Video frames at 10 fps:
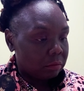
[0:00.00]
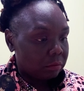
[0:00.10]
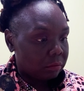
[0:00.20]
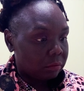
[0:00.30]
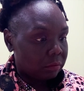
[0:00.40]

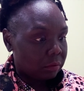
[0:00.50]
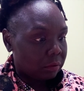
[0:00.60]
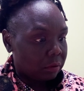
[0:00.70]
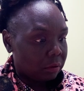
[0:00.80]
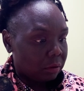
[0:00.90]

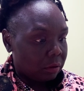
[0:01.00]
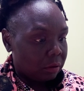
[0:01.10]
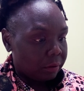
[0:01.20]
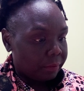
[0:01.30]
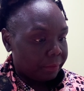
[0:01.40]

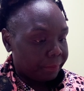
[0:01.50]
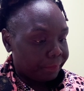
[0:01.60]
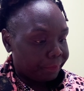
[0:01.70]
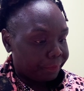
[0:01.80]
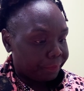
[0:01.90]

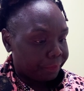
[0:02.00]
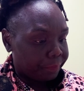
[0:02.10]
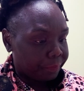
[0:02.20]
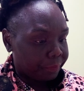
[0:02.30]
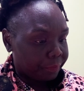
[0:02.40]

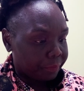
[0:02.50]
Nothing is said.